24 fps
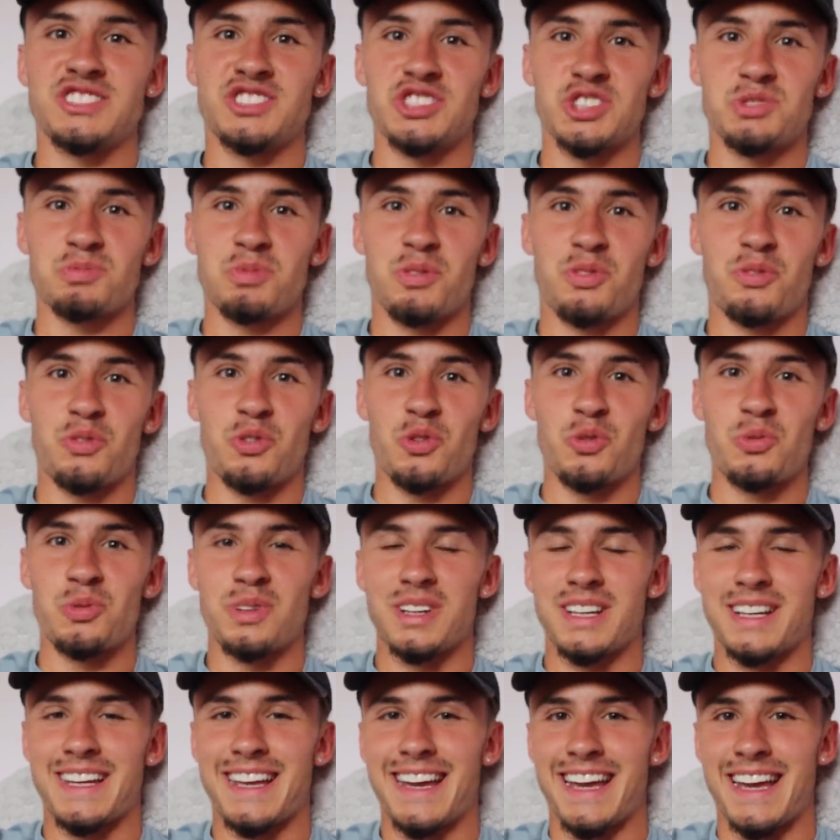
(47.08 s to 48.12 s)
just before we
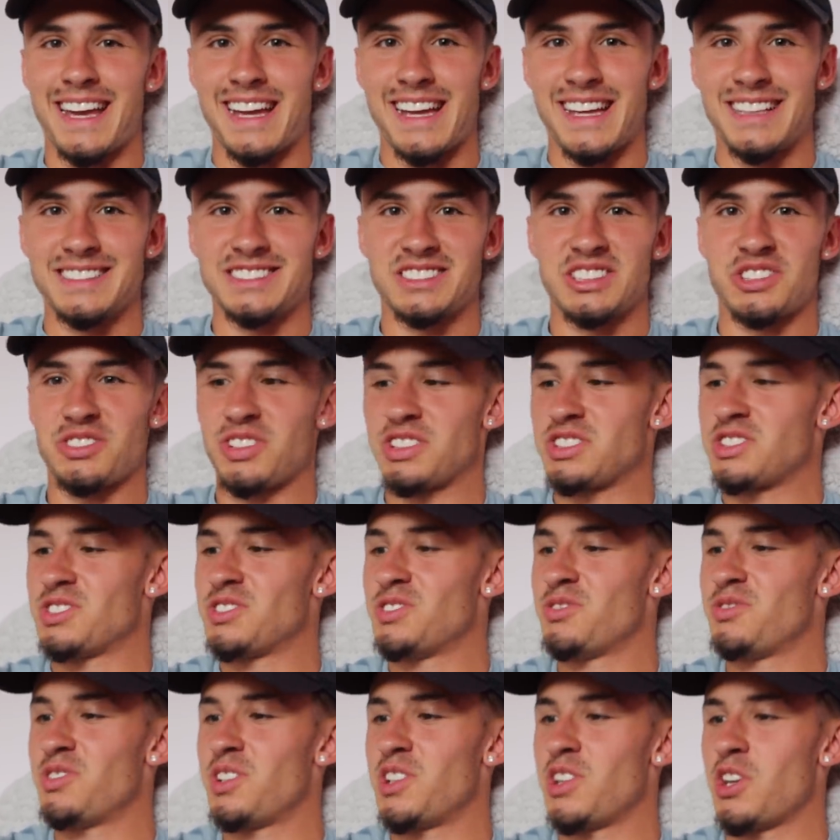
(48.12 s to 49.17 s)
get into the rest of
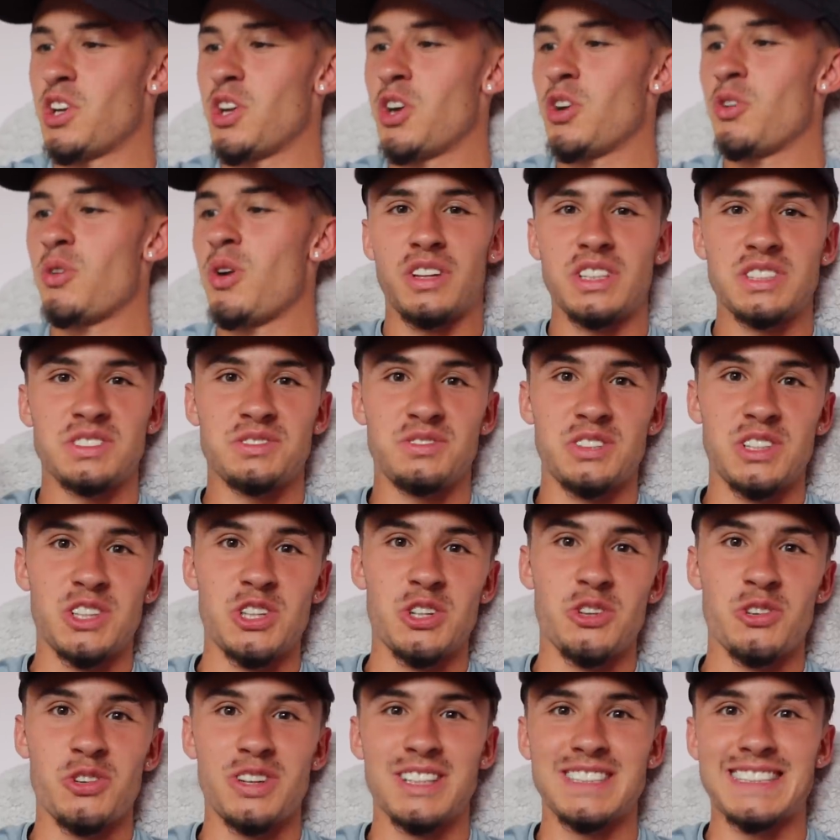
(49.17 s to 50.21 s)
the video, this
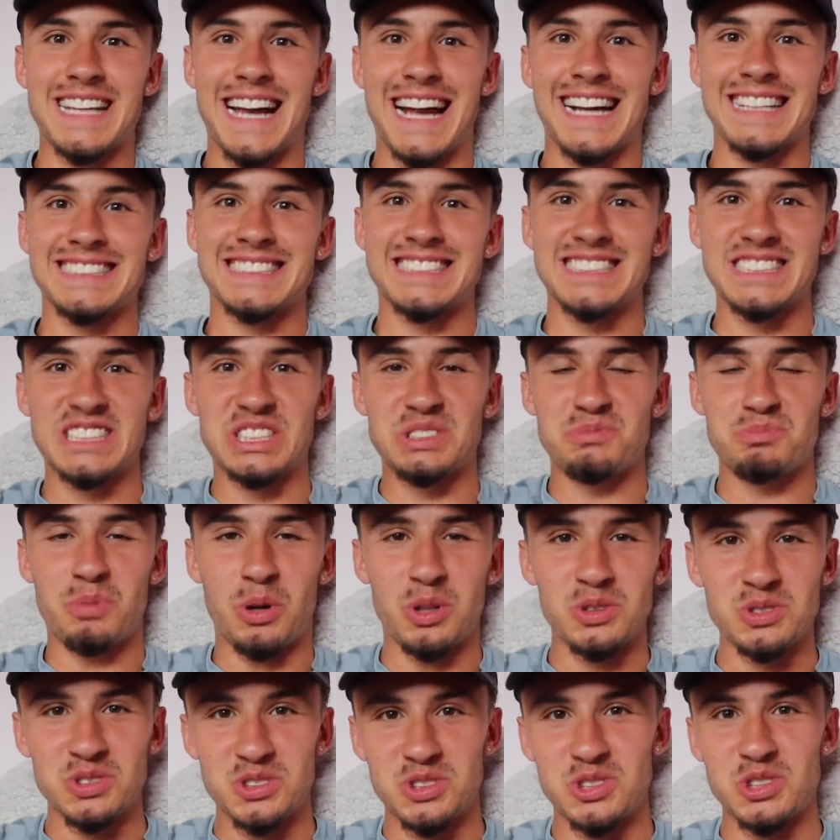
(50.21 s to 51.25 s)
video is actually
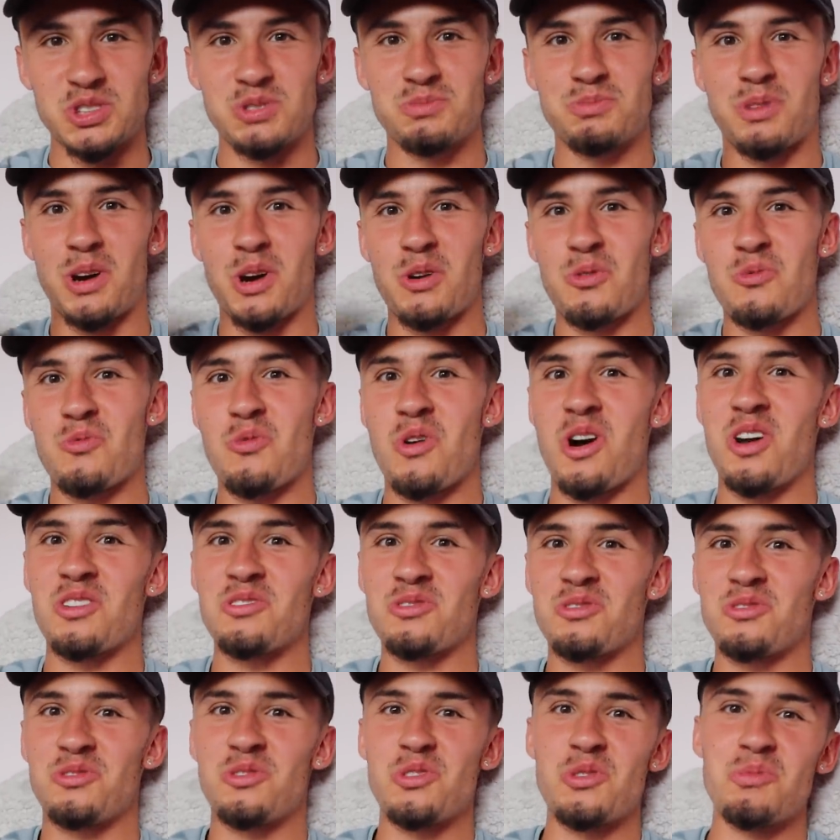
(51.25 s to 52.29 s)
sponsored by One
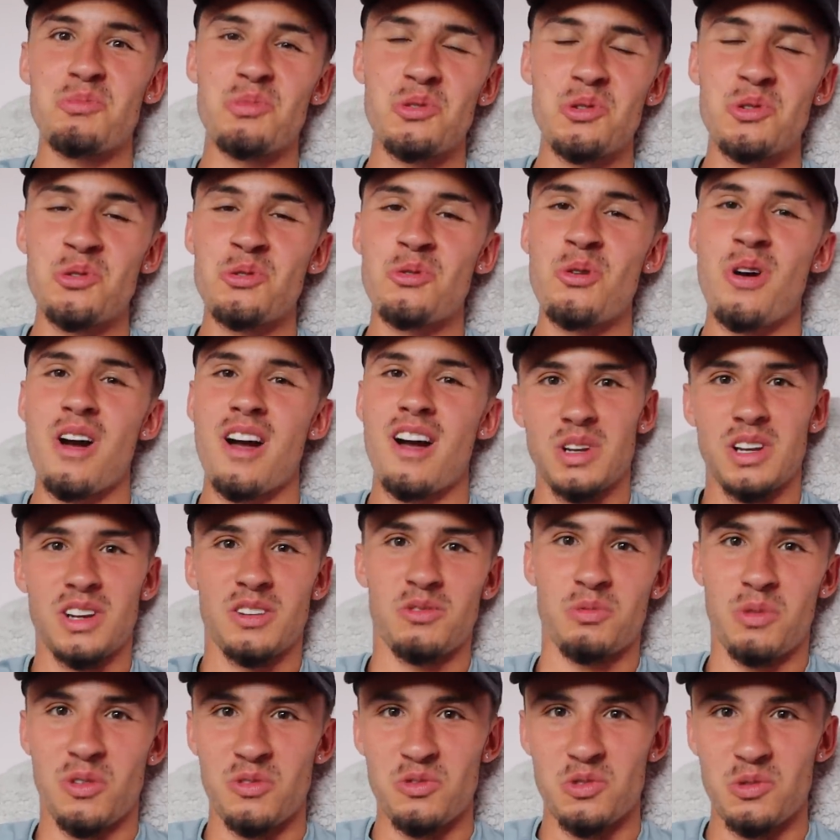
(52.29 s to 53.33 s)
Football. We
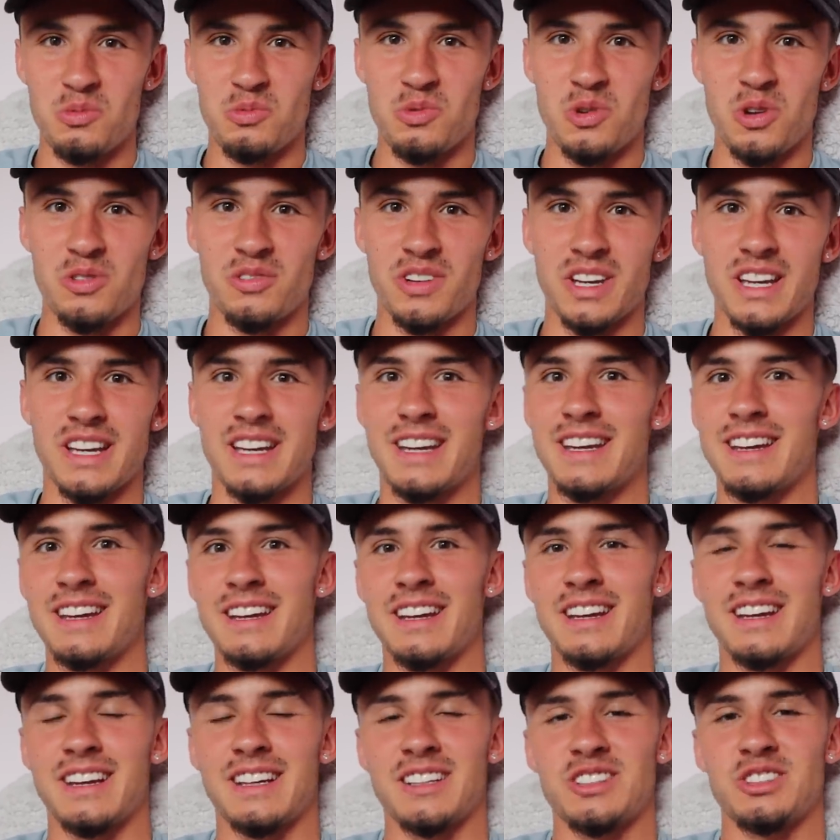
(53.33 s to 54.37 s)
love One Football over here.
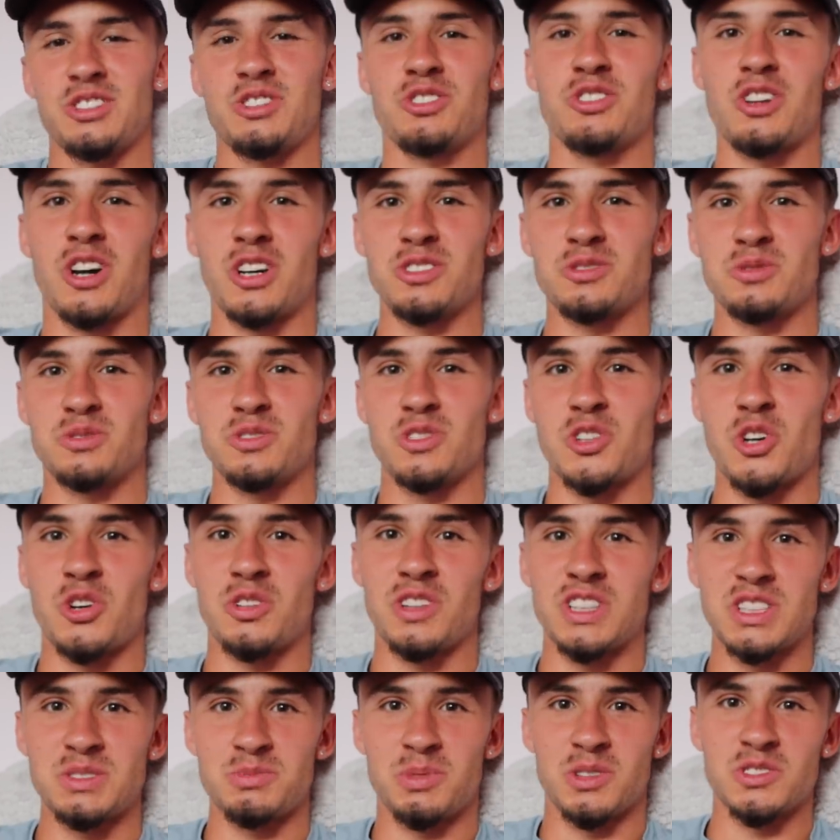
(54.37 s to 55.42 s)
You guys will know
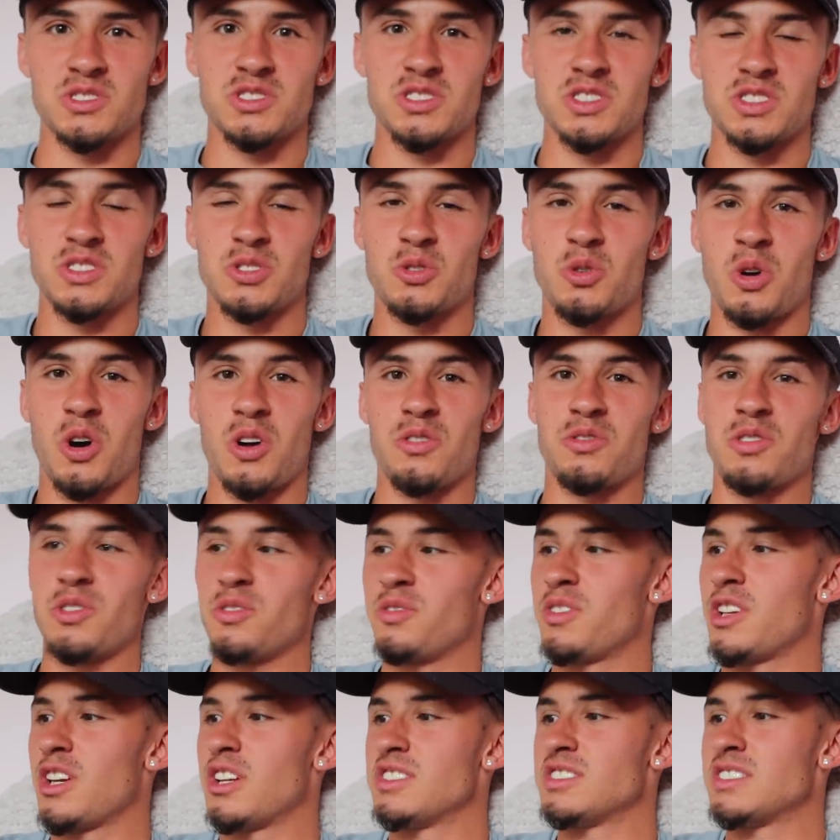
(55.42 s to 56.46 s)
they're sponsored quite a few
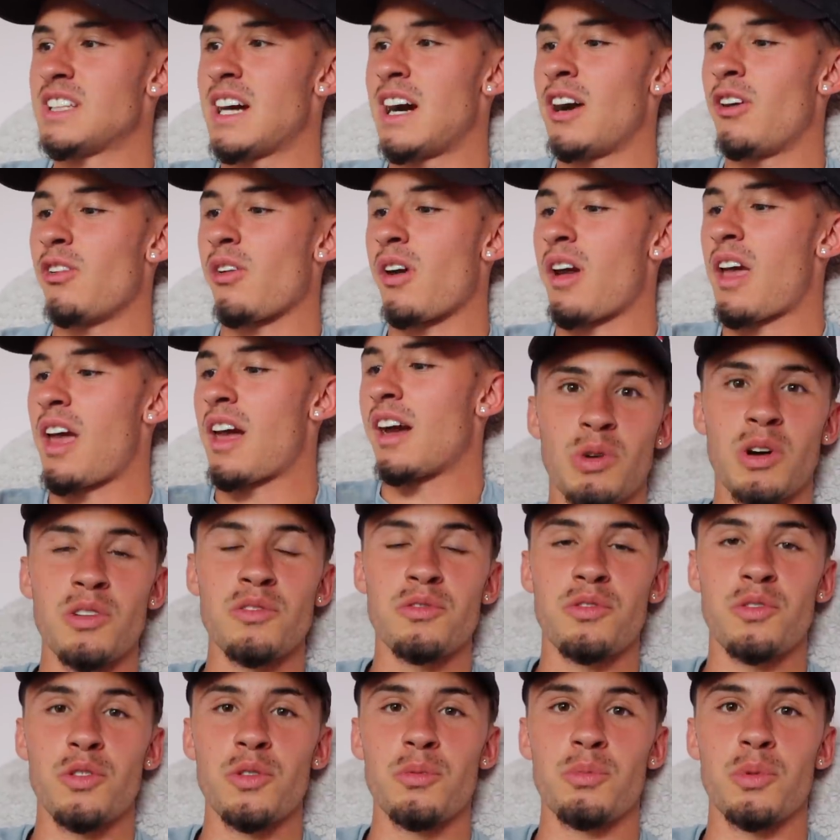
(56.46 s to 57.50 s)
videos now. One
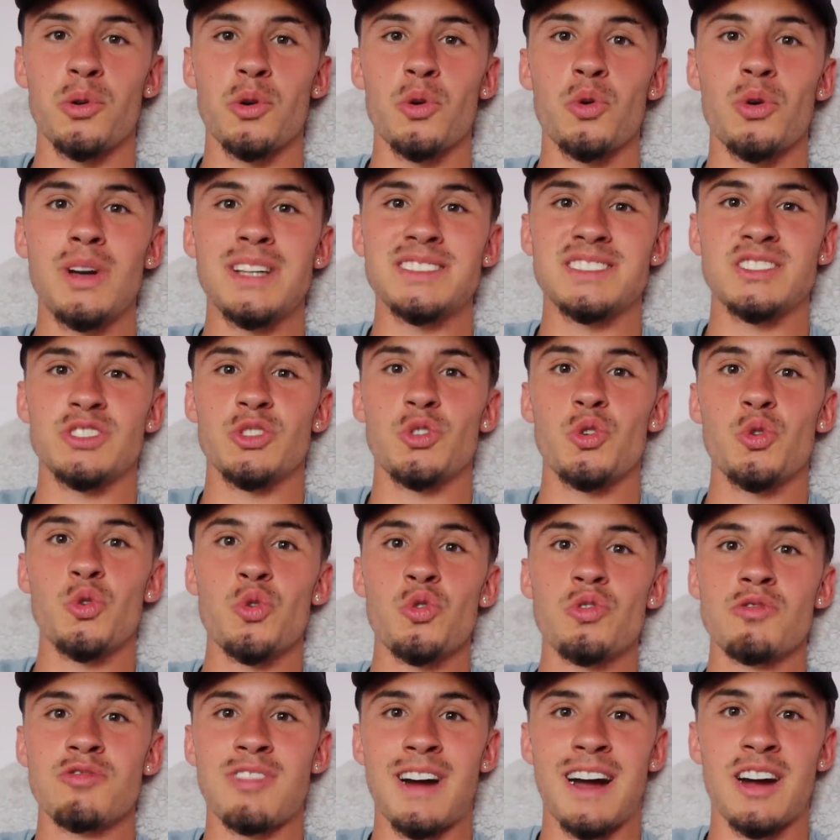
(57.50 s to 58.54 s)
Football is an
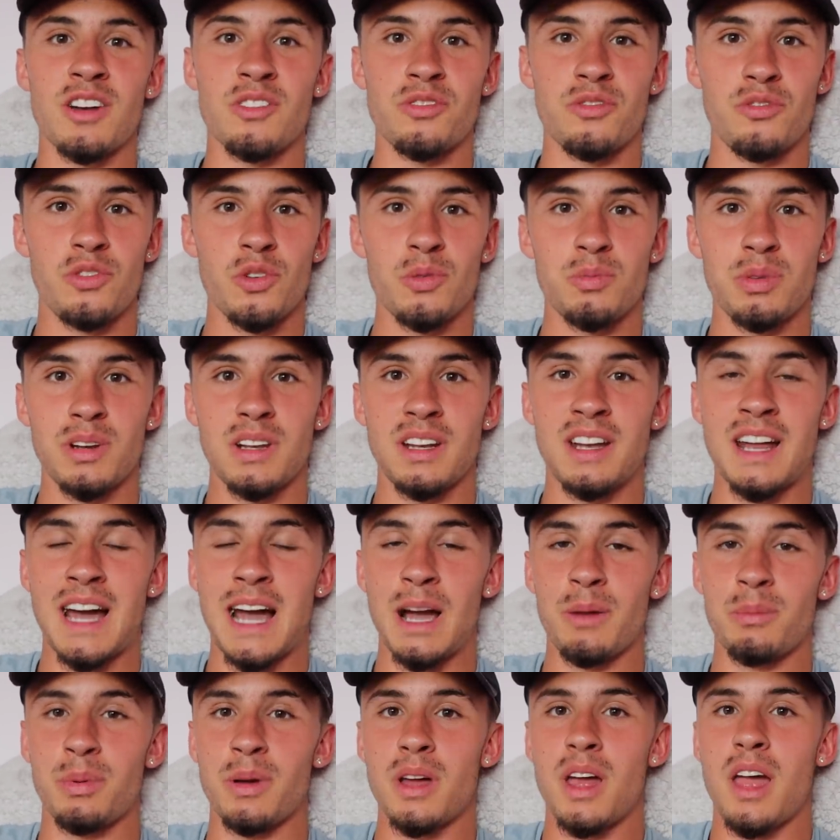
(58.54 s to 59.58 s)
all-round footballing
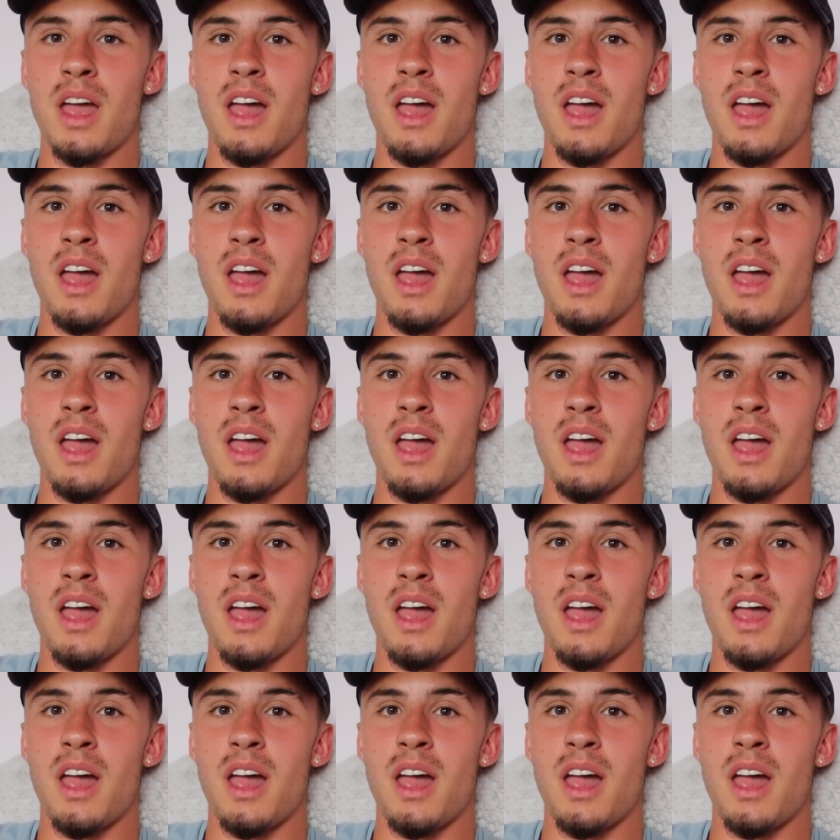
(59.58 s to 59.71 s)
app